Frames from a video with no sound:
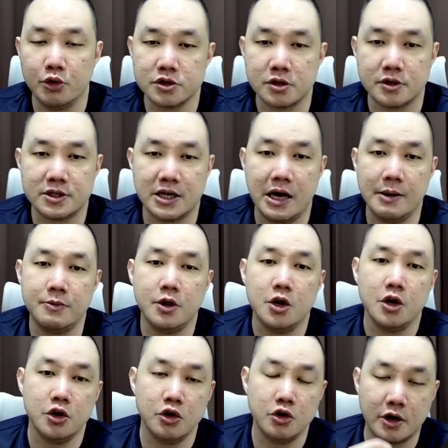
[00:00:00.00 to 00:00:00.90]
of the time,
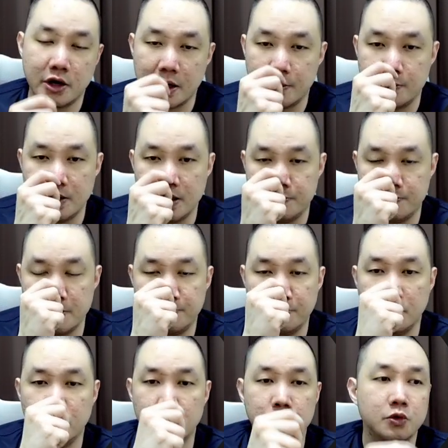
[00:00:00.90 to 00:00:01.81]
you're gonna meet
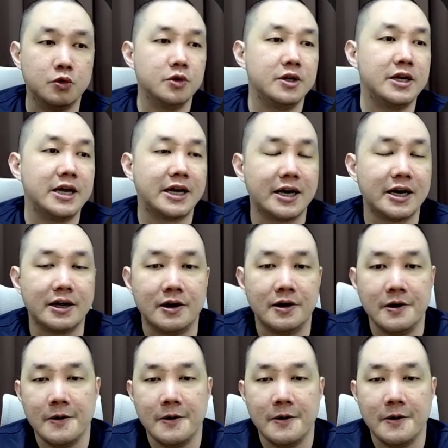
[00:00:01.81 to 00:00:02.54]
people who they're gonna